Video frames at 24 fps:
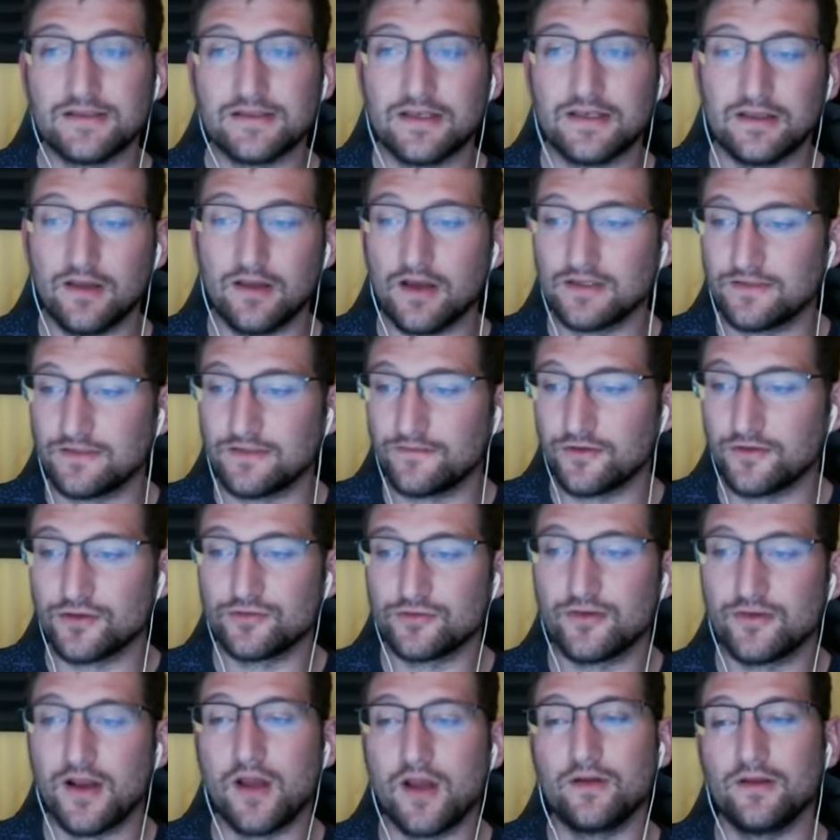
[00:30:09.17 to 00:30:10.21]
He lost the first
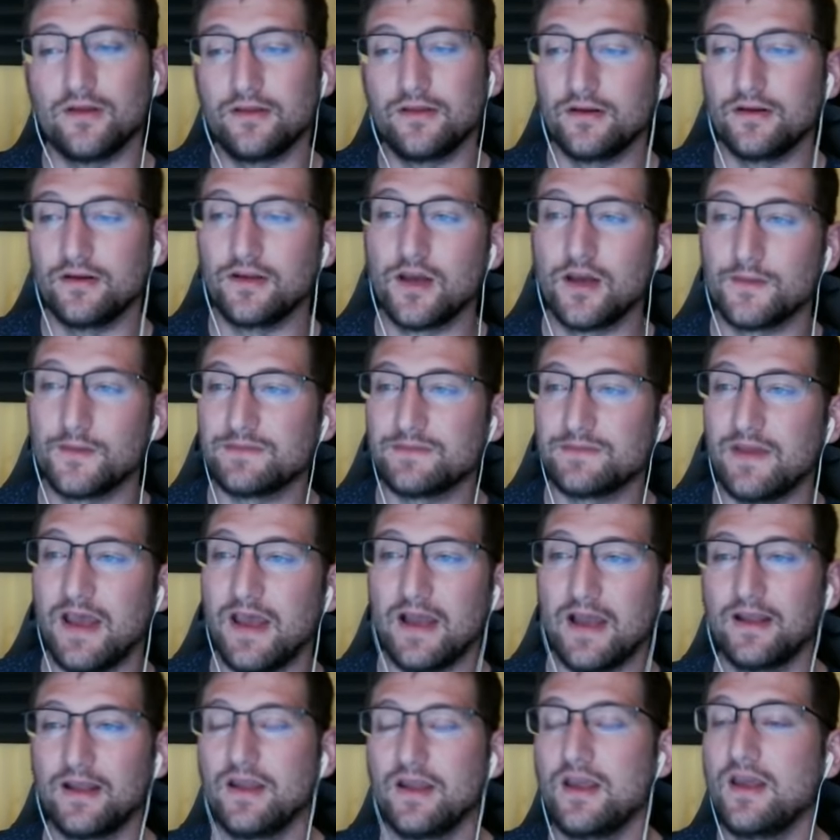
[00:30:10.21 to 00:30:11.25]
round and then comes
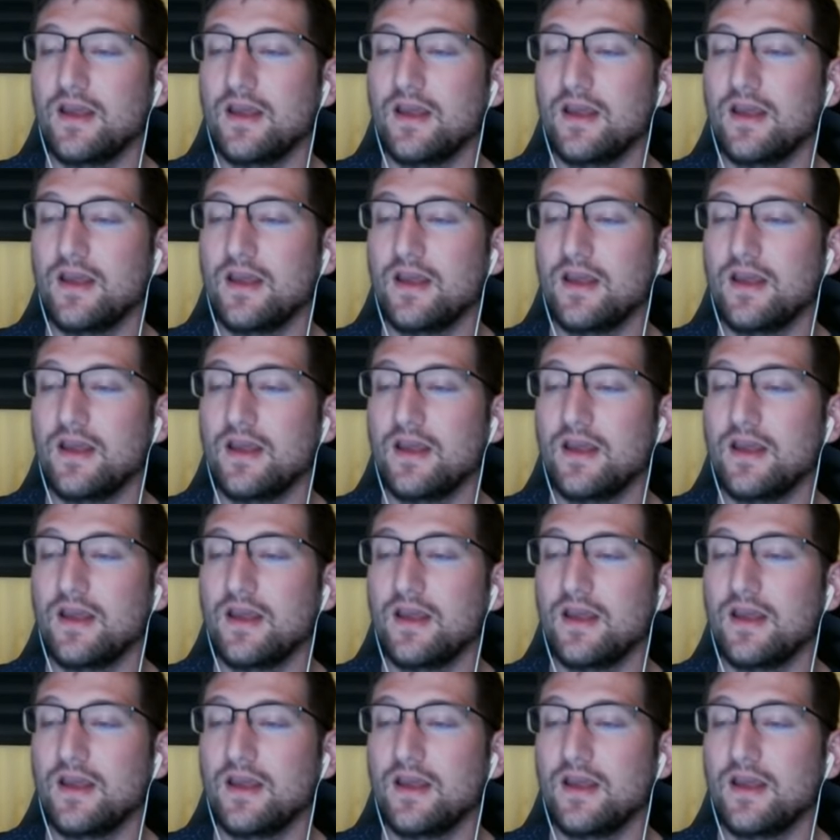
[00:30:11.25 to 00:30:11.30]
back.